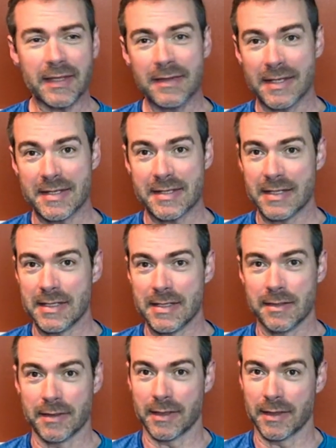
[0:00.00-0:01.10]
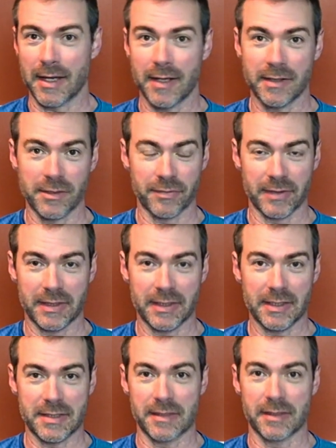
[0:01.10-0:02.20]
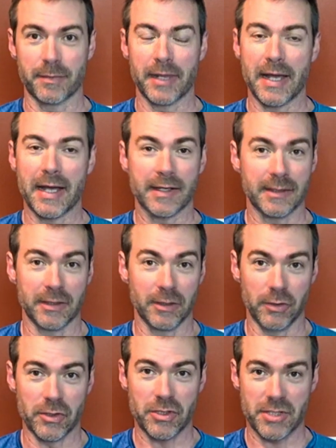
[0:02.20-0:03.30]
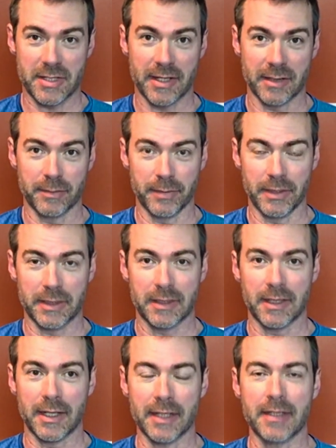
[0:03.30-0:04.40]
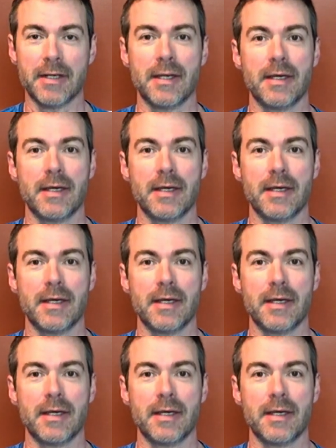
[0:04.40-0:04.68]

they see a lot of different things in the plaque and it looks just like a blood clot.